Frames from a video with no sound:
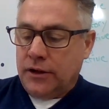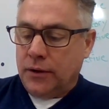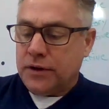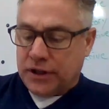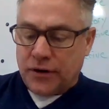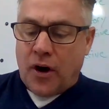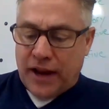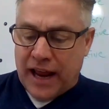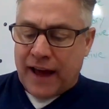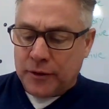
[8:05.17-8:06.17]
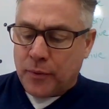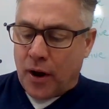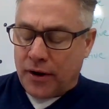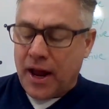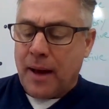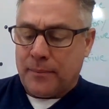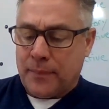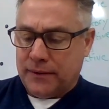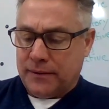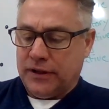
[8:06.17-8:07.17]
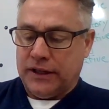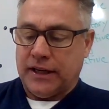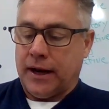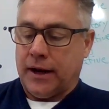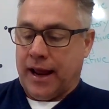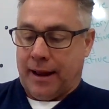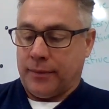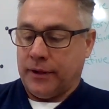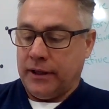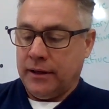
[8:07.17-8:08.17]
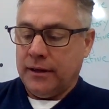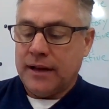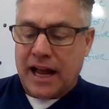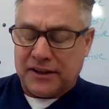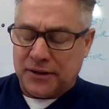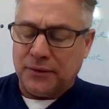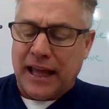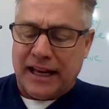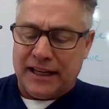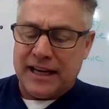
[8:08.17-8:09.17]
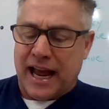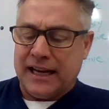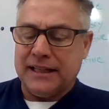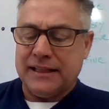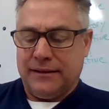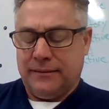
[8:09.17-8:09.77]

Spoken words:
didn't ought to have to brought it up," she said unhappily. "Not so late at night."